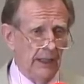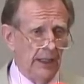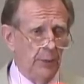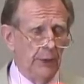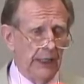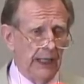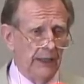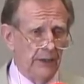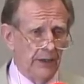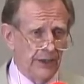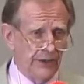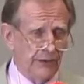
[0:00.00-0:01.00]
He began
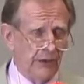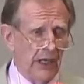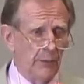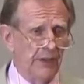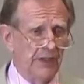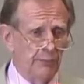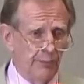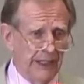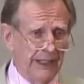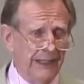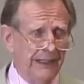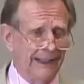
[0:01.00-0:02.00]
to describe it
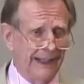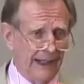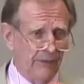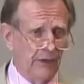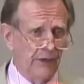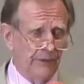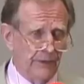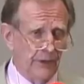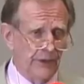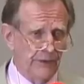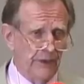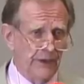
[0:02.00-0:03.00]
immediately after the
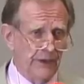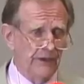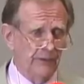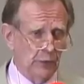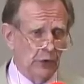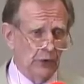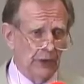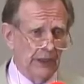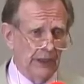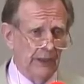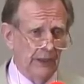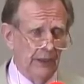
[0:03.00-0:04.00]
first visit of
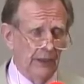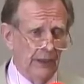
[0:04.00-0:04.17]
Moroni